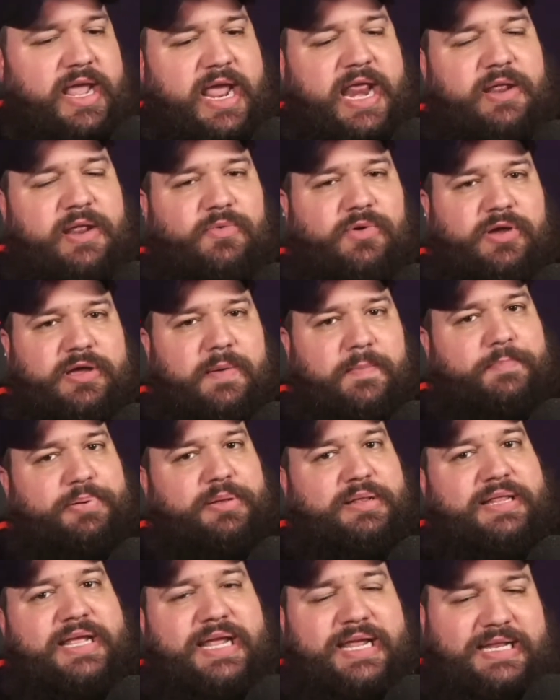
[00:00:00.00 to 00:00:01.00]
and it will
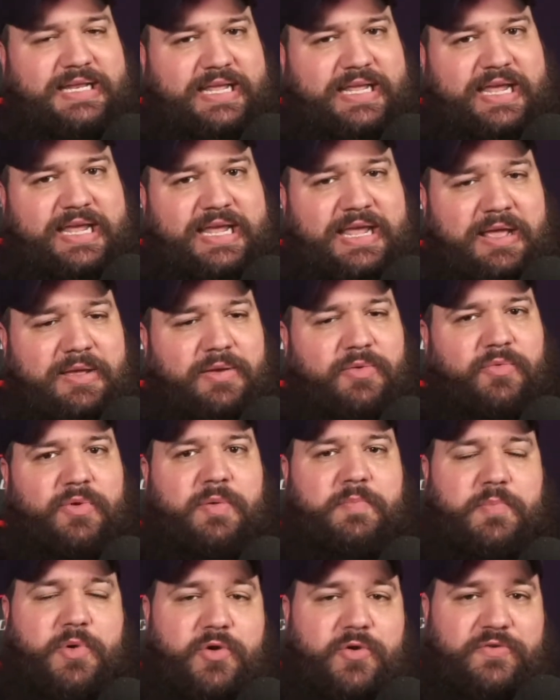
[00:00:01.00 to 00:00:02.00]
completely
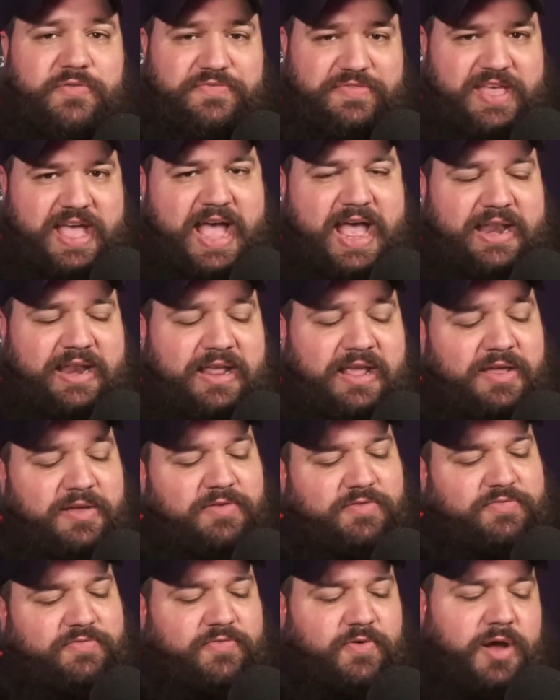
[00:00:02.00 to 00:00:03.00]
remove that
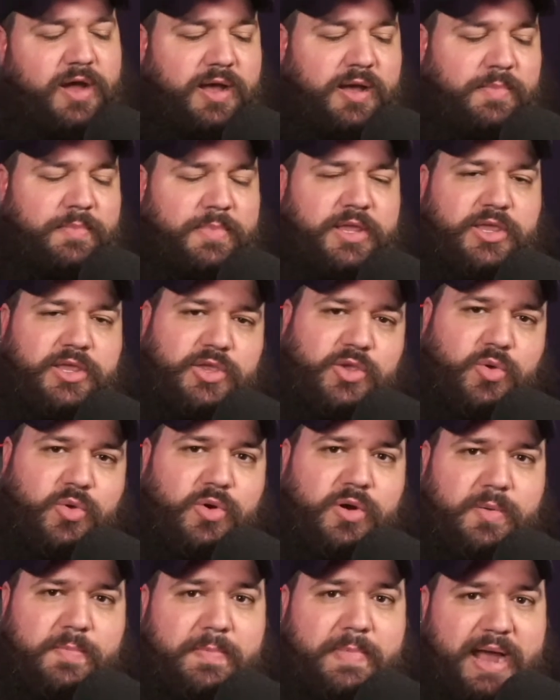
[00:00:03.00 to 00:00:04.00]
from
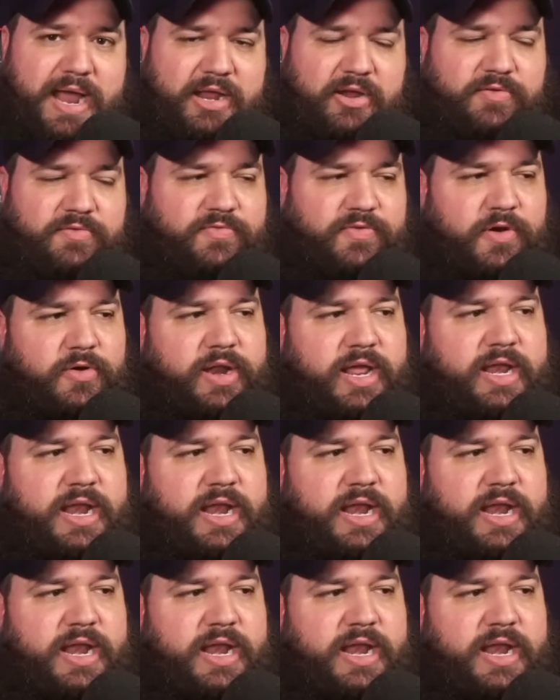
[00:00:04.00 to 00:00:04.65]
your microphone.